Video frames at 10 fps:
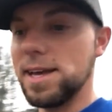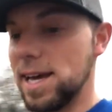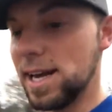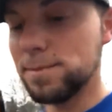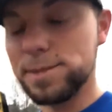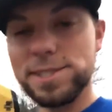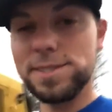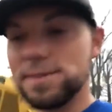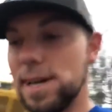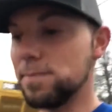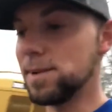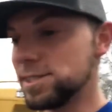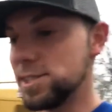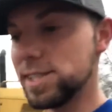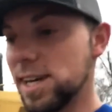And I'm just, I'm
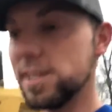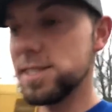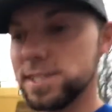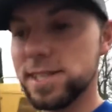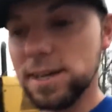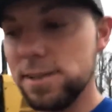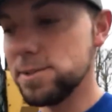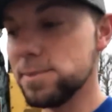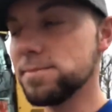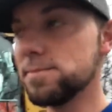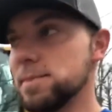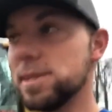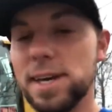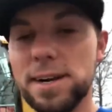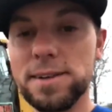not just saying this because I use them,
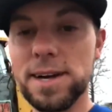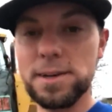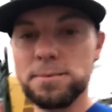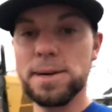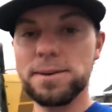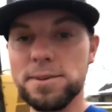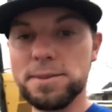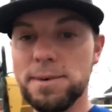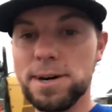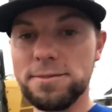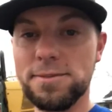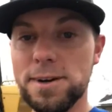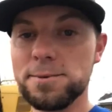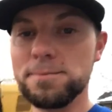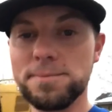but they are not your middle of the mall
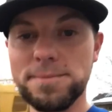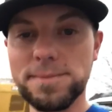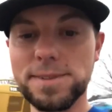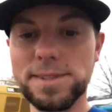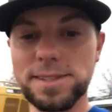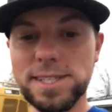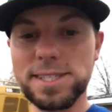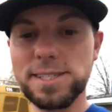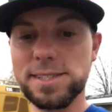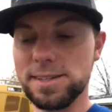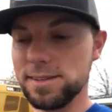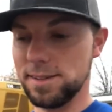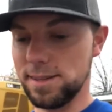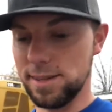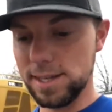foam. This is
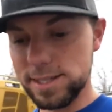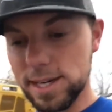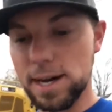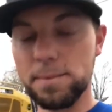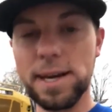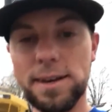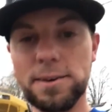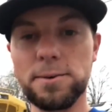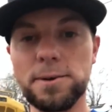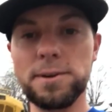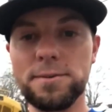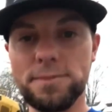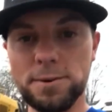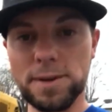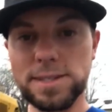the top category
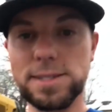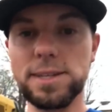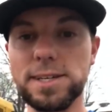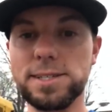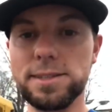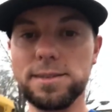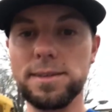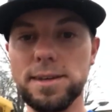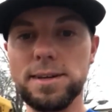for insulation.